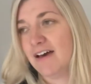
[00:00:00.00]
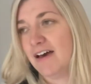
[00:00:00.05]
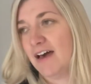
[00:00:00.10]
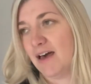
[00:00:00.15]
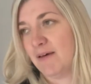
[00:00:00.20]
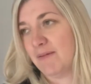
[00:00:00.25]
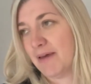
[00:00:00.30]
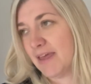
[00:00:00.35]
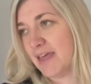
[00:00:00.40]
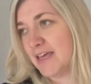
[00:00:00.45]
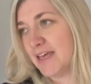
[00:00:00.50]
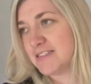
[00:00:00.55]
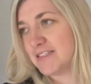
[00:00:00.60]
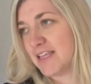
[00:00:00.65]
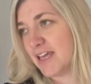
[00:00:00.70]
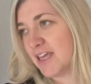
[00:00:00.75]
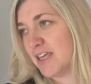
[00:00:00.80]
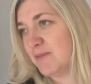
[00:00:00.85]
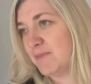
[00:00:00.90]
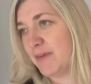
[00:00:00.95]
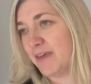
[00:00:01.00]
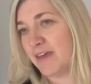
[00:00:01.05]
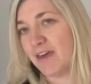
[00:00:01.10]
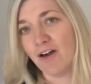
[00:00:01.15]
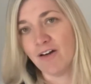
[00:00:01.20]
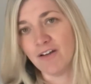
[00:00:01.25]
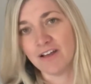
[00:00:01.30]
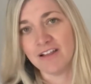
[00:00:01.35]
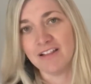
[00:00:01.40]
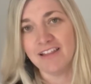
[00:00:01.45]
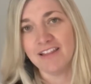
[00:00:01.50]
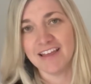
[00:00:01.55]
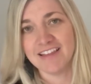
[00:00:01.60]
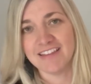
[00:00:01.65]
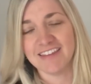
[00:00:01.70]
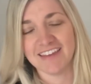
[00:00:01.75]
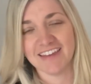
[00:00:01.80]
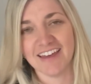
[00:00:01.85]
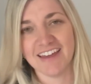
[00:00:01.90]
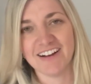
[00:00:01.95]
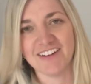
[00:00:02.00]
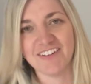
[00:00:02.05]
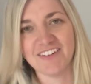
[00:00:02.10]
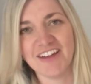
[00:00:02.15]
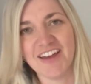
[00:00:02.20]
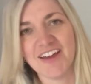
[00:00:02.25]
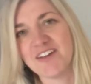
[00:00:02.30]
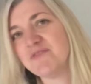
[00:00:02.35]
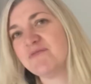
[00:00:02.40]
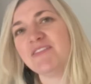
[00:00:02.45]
I guess that could be called eclectic. I don't know.